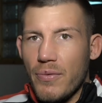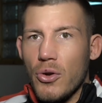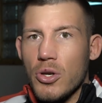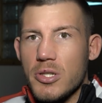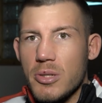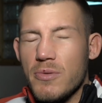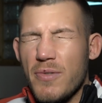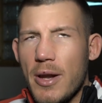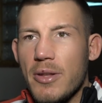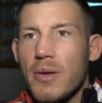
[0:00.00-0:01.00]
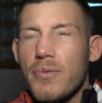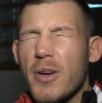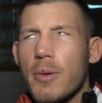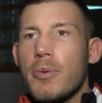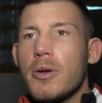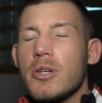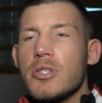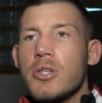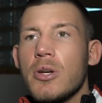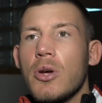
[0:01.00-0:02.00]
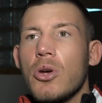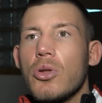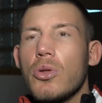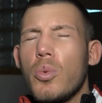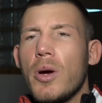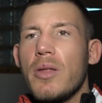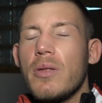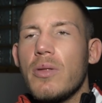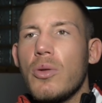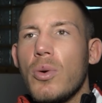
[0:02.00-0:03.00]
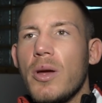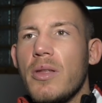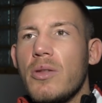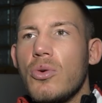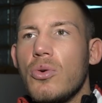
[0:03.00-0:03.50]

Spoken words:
first, it was very difficult because the way they